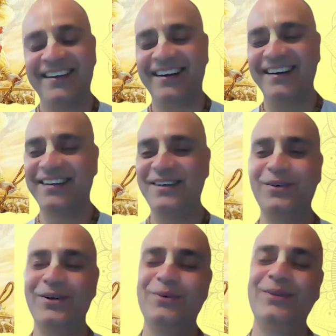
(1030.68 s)
Right? They
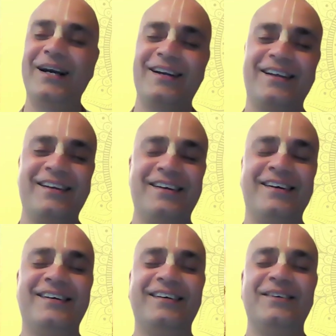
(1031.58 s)
don't do that.
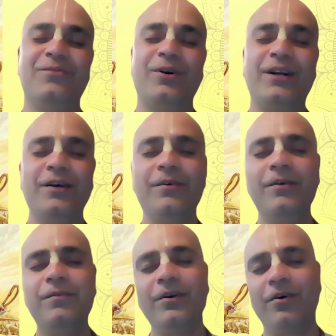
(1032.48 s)

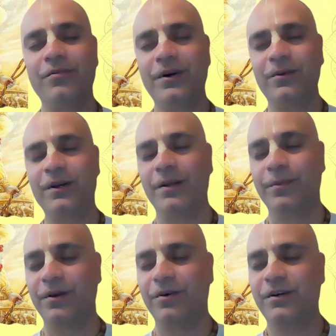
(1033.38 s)
Whatever we offer to the
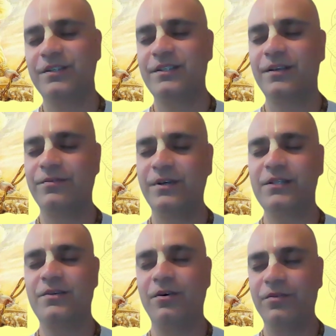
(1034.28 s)
demigods, they
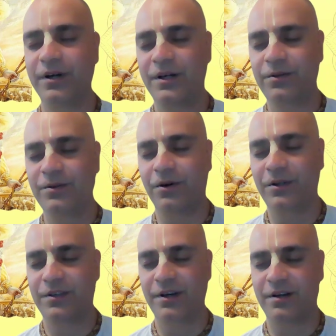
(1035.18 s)
first offer it to
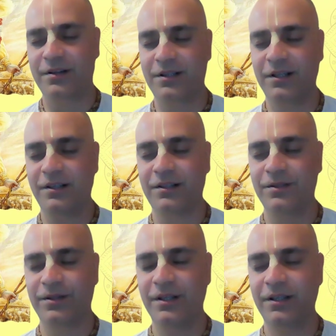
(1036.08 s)
Lord Sri Krishna.
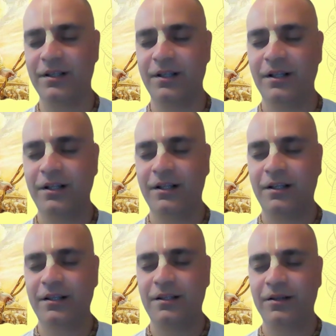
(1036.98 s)
Okay,
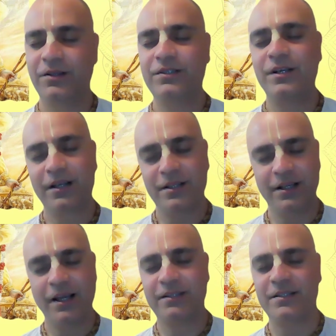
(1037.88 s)
Lord Sri
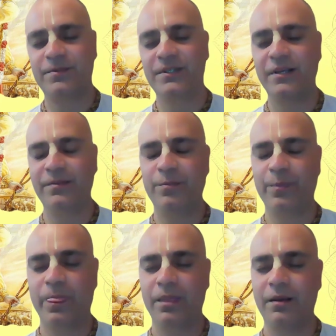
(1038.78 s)
Krishna accepts them,
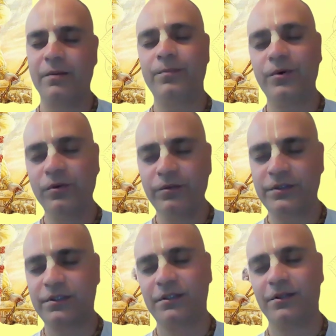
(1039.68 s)

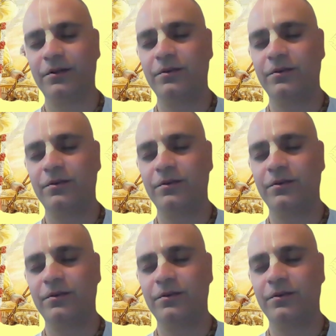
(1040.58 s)
approves,